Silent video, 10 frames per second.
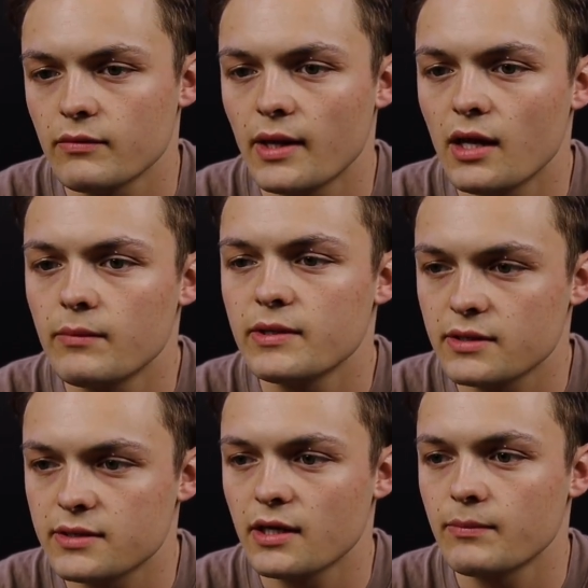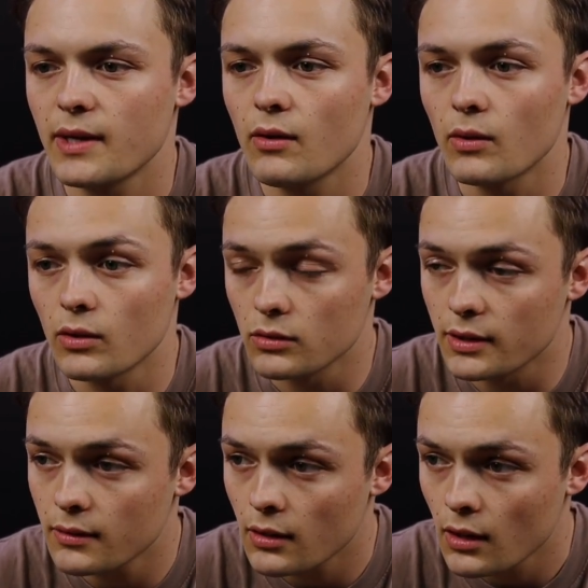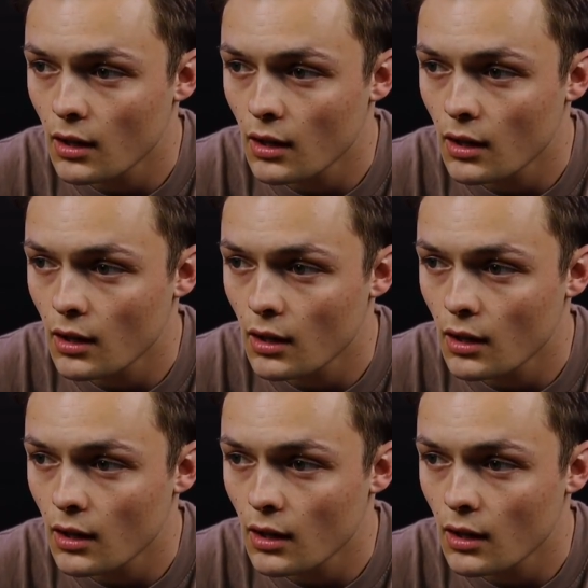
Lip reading: from the enemy to take me out early.